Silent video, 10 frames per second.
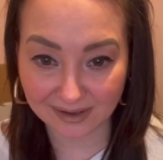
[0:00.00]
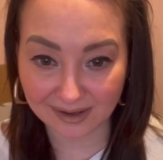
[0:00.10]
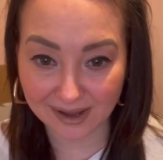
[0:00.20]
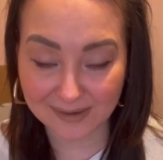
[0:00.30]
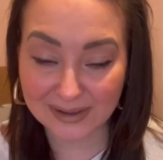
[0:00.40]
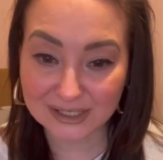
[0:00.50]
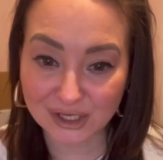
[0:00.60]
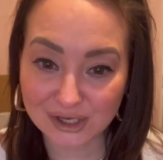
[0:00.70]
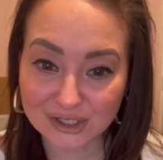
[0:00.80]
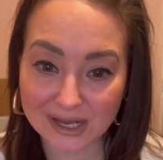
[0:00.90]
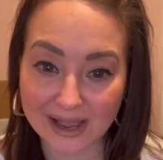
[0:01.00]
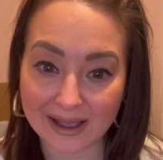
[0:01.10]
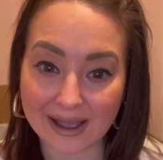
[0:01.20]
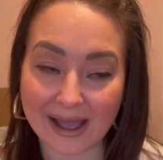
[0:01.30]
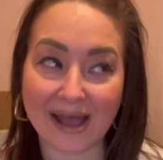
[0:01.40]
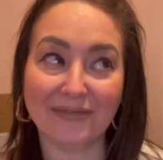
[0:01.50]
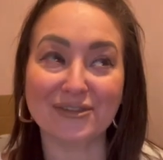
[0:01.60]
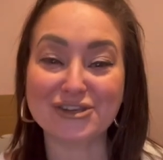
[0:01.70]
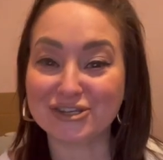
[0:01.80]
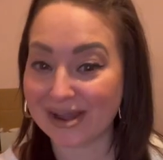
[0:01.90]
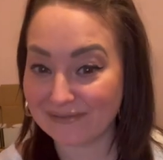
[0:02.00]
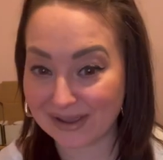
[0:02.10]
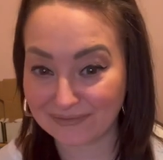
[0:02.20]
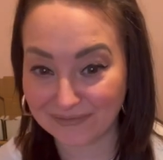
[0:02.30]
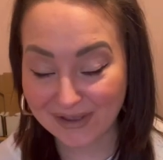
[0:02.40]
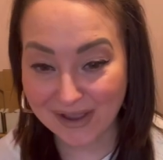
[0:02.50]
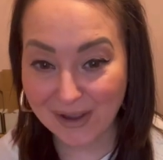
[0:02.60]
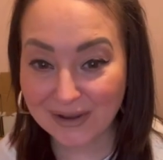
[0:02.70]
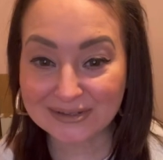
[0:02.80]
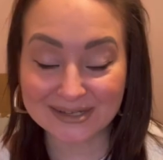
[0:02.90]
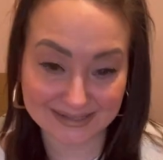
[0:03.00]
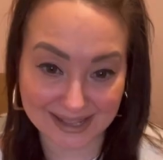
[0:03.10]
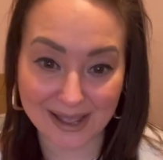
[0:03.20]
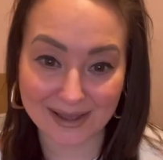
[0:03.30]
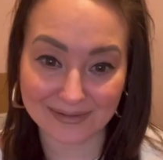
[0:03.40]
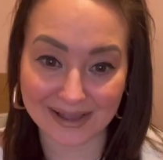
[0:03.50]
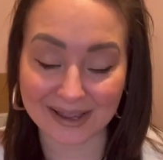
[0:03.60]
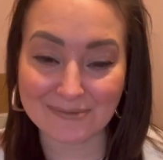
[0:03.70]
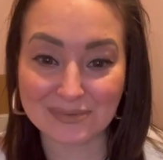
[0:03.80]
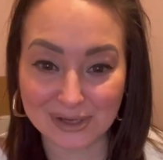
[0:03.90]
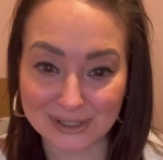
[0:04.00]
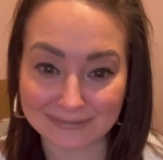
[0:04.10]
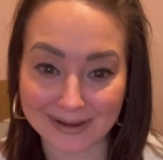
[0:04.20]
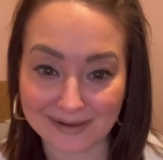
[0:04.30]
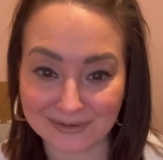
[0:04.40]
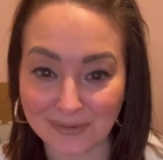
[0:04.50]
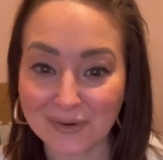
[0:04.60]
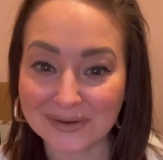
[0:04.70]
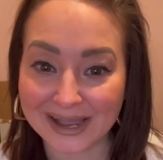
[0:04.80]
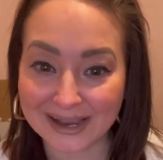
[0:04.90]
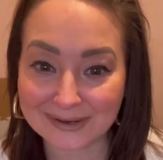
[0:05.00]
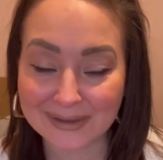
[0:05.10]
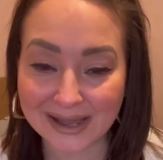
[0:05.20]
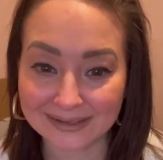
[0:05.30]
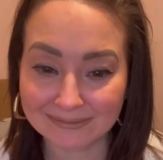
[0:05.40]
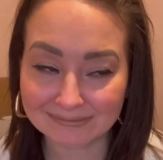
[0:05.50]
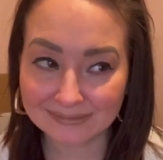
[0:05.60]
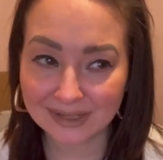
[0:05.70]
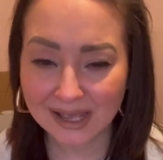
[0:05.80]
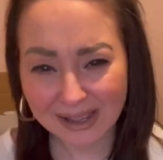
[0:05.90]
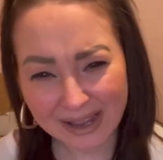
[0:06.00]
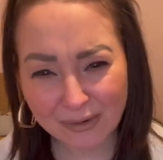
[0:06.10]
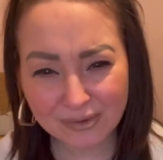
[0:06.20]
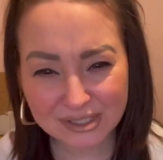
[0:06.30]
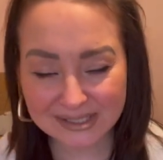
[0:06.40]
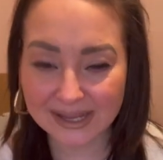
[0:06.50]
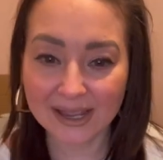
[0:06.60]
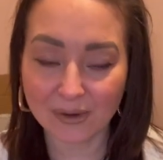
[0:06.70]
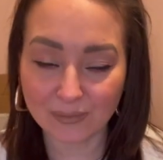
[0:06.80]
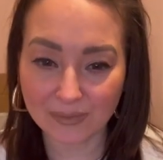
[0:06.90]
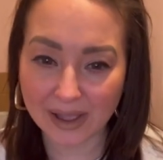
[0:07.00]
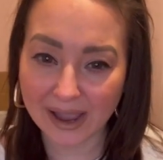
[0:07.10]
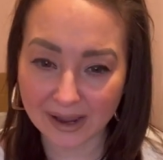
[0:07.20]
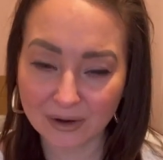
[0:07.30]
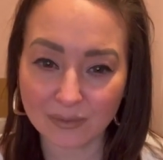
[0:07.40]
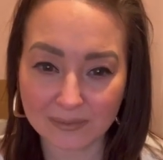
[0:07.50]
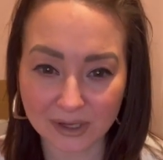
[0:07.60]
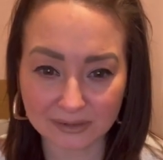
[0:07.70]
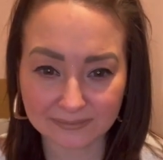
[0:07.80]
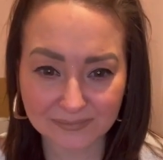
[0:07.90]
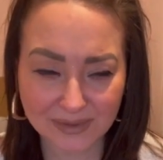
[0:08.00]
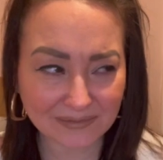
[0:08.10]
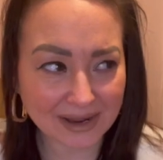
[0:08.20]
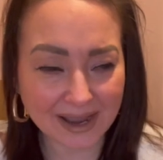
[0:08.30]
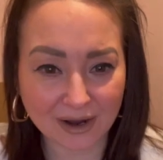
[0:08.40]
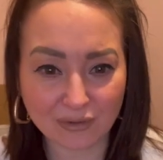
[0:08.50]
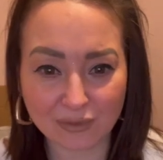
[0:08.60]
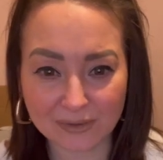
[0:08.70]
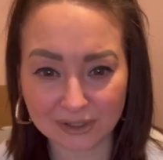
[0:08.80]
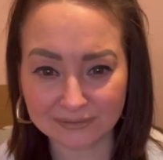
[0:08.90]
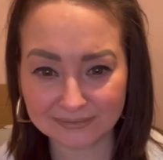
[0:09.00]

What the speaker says: executioner. And the sheriff did get like abuse for having a woman hangman. How would you say it? A hangwoman? Having a hangwoman.